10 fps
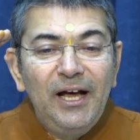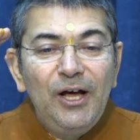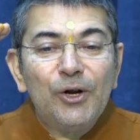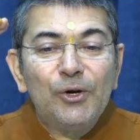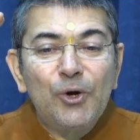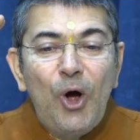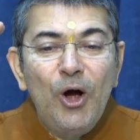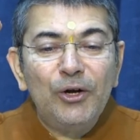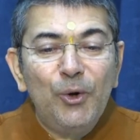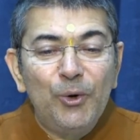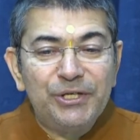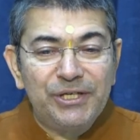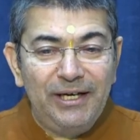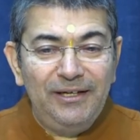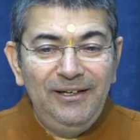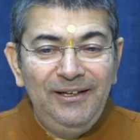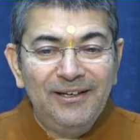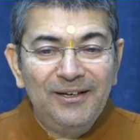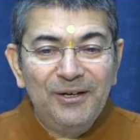a wrong notion